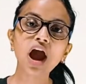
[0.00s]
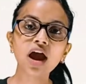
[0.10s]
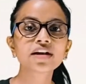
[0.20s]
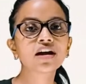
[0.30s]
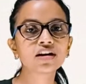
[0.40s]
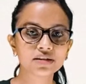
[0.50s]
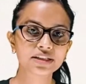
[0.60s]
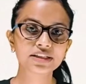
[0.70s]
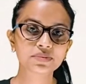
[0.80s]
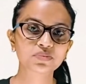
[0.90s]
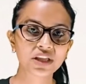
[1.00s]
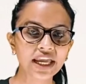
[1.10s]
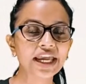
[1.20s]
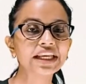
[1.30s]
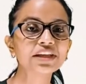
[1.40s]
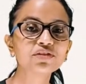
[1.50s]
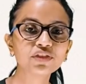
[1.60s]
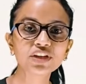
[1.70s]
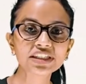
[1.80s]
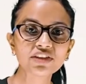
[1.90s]
R. Hertz,
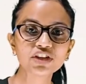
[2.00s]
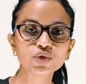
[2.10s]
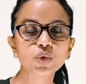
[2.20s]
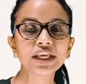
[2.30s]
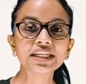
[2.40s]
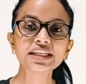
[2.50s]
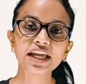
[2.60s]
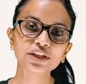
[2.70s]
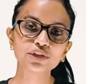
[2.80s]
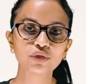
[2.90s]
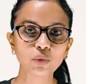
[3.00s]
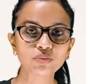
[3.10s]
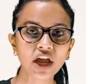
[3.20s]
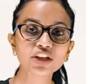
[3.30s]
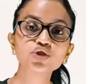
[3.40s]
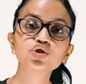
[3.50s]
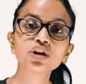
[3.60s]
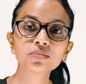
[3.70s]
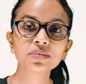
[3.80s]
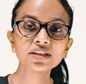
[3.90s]
1857 to 1894, a
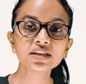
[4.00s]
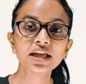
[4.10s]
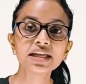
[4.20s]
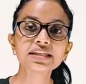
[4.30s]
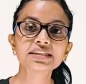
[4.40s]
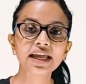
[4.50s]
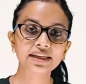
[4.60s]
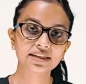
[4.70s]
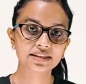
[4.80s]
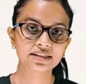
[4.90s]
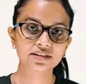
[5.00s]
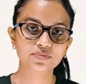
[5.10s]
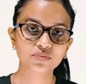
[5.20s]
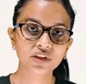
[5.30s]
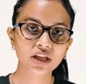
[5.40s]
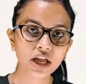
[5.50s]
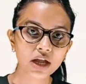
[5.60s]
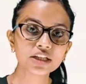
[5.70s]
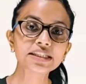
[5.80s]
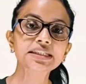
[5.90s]
German psychist,
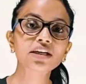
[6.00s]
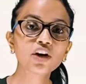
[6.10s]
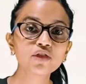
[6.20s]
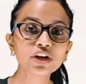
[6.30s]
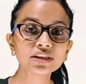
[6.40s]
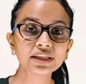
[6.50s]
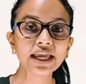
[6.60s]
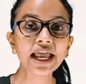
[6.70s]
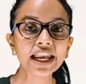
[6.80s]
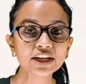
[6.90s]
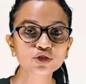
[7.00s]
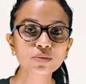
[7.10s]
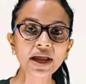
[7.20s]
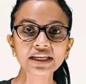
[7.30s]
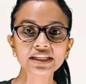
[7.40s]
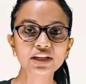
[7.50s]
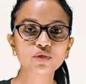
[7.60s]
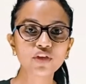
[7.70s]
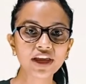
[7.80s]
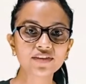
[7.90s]
discovered the electromagnetic
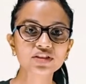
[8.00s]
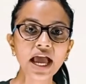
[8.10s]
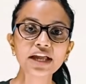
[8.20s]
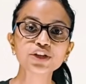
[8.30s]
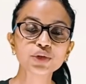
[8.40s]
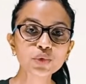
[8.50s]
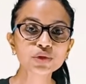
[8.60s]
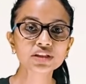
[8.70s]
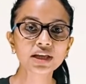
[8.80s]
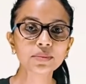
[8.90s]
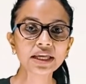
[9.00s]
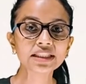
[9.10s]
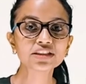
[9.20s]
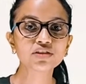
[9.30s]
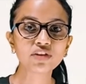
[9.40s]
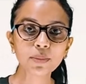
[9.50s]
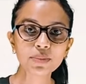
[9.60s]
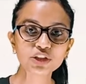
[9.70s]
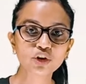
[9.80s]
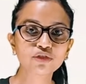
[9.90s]
waves and used them in the
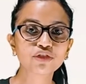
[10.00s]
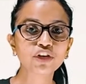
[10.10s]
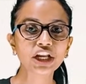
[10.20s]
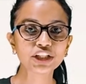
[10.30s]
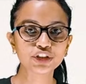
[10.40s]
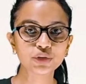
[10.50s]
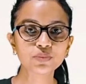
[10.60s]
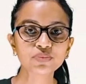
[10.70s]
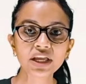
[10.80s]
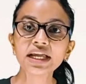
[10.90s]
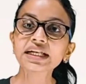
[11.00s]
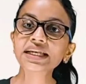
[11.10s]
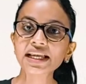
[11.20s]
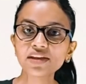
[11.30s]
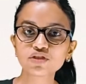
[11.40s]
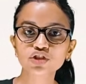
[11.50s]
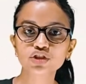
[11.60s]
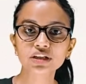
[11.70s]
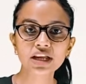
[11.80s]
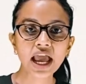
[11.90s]
development of radio,
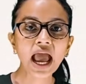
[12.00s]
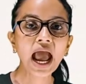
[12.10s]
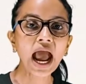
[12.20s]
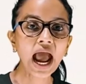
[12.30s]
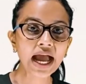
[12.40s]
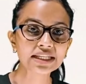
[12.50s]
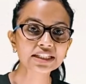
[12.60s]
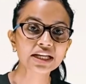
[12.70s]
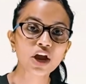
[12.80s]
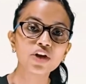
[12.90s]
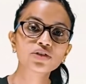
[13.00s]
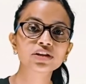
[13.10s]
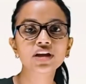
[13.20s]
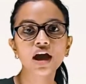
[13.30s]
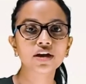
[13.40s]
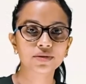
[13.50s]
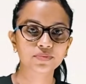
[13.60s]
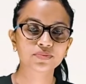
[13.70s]
television, and radar.